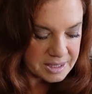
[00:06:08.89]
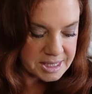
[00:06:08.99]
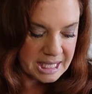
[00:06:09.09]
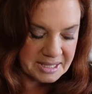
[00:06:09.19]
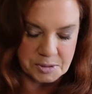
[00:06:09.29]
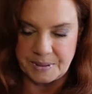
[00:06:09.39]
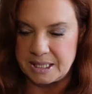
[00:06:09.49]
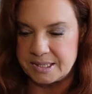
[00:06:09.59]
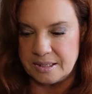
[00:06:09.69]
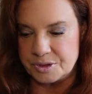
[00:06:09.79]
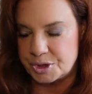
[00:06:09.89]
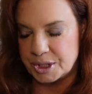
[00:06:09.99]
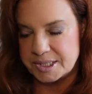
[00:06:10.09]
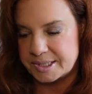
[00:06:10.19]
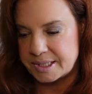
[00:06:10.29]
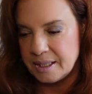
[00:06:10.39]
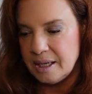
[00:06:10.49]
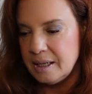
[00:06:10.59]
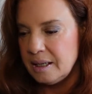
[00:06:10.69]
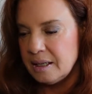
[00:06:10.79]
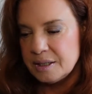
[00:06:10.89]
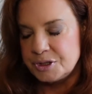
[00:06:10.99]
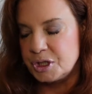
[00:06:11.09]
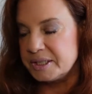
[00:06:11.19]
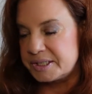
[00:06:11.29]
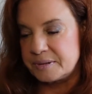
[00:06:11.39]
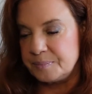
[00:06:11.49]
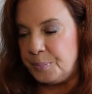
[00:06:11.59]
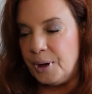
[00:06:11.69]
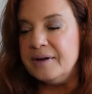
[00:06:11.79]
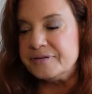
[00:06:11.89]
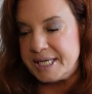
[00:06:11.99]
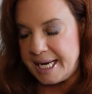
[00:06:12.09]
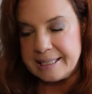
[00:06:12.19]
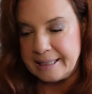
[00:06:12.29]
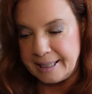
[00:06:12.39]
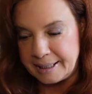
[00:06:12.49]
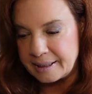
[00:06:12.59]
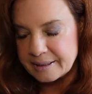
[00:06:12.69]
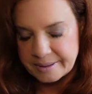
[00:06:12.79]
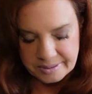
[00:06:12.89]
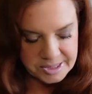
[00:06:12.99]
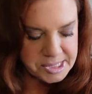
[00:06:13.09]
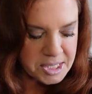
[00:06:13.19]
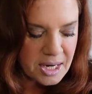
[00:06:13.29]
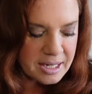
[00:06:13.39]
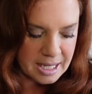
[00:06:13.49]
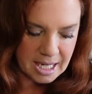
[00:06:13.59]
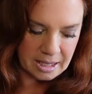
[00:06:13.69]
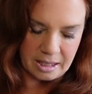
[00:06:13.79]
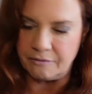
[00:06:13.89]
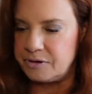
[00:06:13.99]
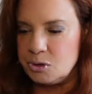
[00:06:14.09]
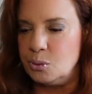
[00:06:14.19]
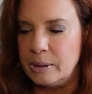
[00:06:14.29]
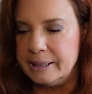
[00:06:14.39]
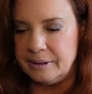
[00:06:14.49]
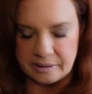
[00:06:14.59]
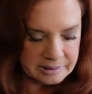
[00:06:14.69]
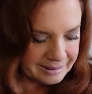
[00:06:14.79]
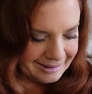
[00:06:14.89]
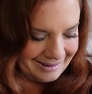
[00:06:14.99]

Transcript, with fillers: This next piece is just, just breathtaking. Stunning, if you will.